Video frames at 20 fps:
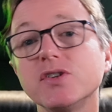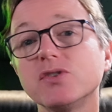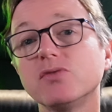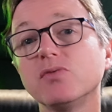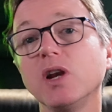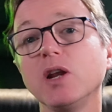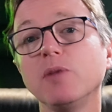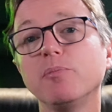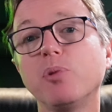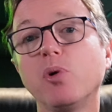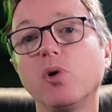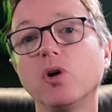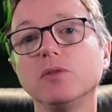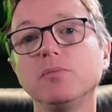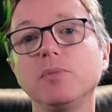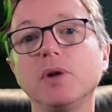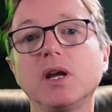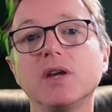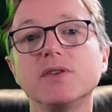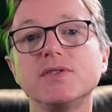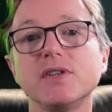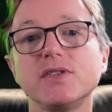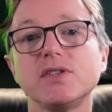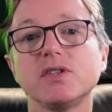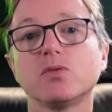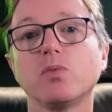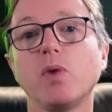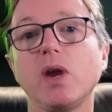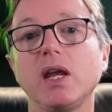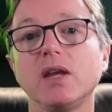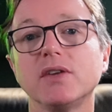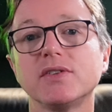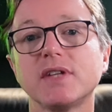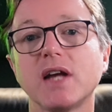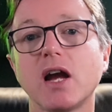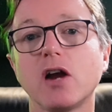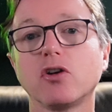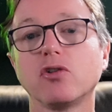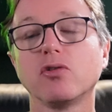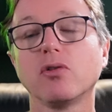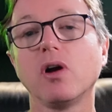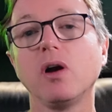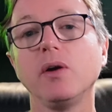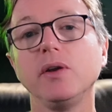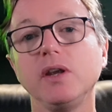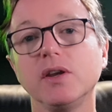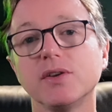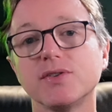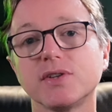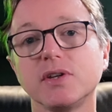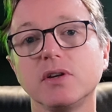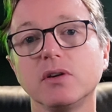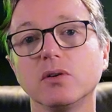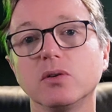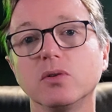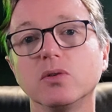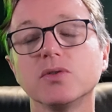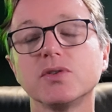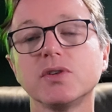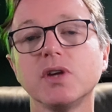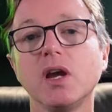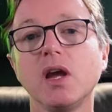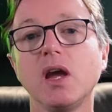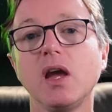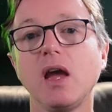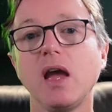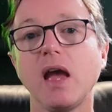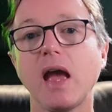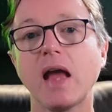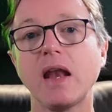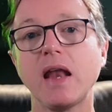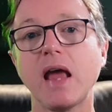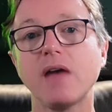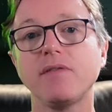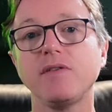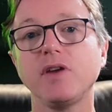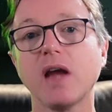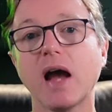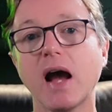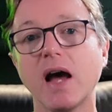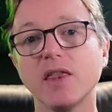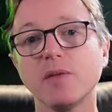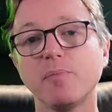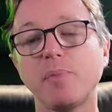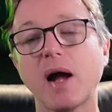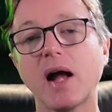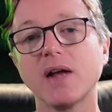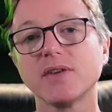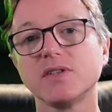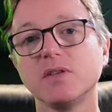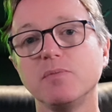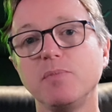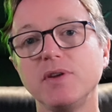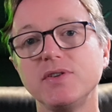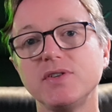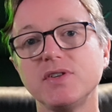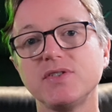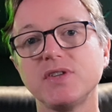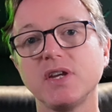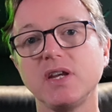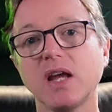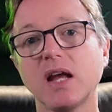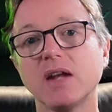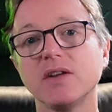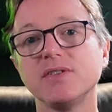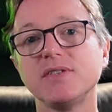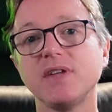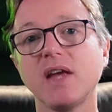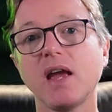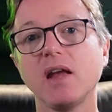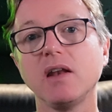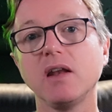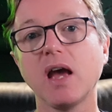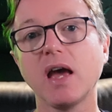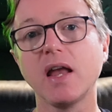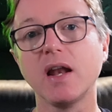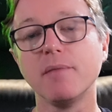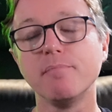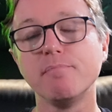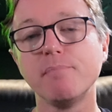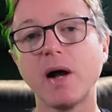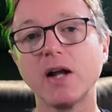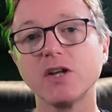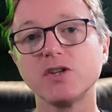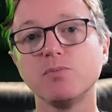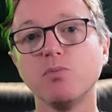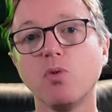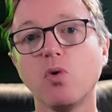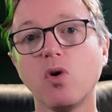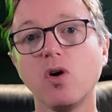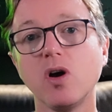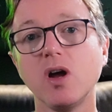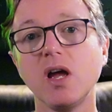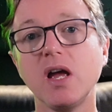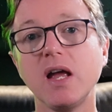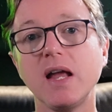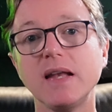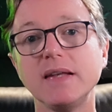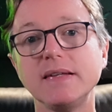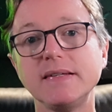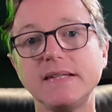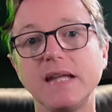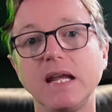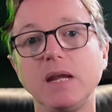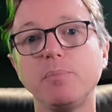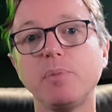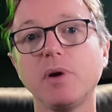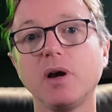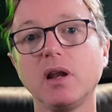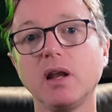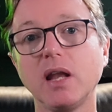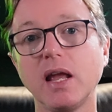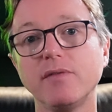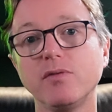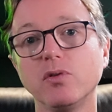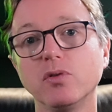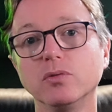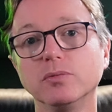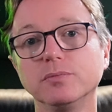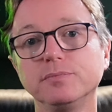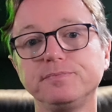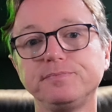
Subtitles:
is really important because this is where you can start growing your skills and having other parts of the business that you understand at a much more deeper level.